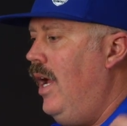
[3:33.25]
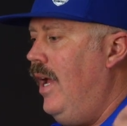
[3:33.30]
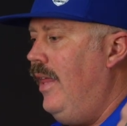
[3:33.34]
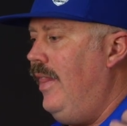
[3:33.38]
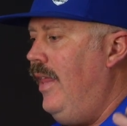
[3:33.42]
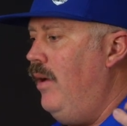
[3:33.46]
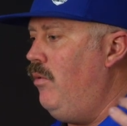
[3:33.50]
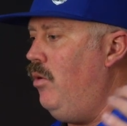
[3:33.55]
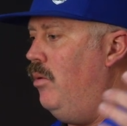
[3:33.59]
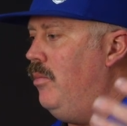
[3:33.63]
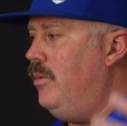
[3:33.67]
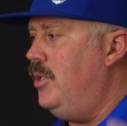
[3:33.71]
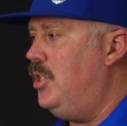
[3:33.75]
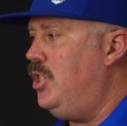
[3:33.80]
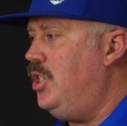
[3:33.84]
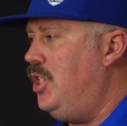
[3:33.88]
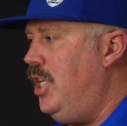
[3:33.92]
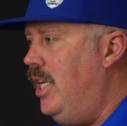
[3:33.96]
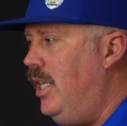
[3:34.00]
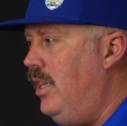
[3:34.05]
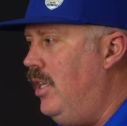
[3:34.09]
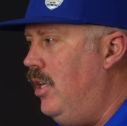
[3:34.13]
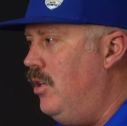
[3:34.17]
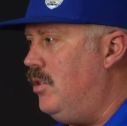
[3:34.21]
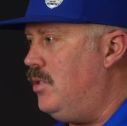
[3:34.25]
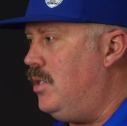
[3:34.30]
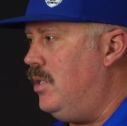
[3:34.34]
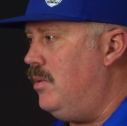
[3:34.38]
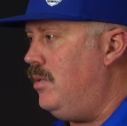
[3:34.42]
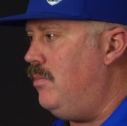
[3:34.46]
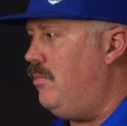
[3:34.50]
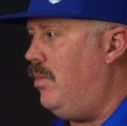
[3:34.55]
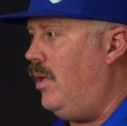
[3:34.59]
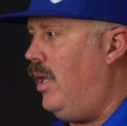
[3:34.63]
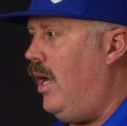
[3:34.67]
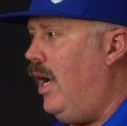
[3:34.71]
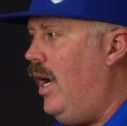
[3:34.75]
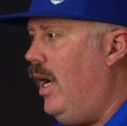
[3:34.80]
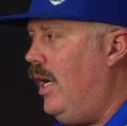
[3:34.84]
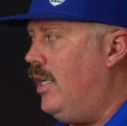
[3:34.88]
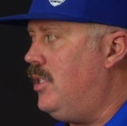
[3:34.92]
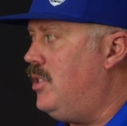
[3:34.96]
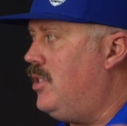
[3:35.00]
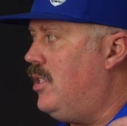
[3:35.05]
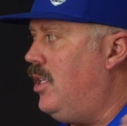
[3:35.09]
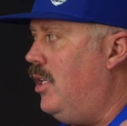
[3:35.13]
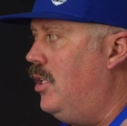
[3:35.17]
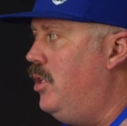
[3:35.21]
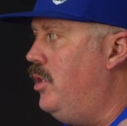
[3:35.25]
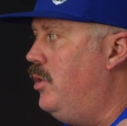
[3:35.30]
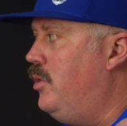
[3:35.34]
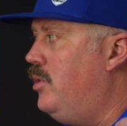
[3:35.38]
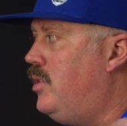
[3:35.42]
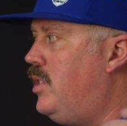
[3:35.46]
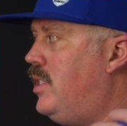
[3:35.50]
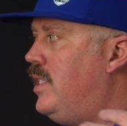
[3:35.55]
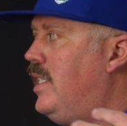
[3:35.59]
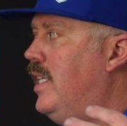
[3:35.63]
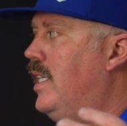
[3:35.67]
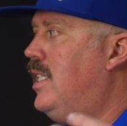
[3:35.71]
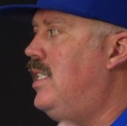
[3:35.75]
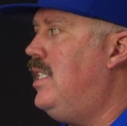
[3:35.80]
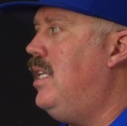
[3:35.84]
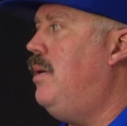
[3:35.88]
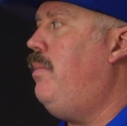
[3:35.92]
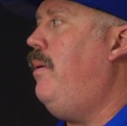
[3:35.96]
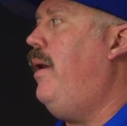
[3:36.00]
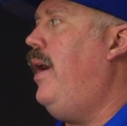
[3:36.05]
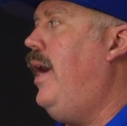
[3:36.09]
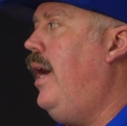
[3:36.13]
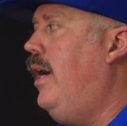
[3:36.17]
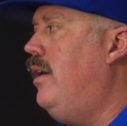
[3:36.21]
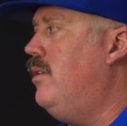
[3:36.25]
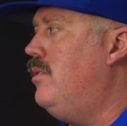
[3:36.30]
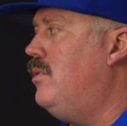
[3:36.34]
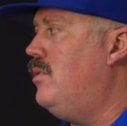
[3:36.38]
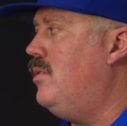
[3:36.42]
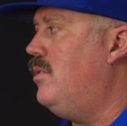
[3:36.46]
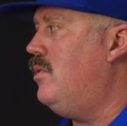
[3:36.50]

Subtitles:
And they will machine those blocks to lose 60 pounds.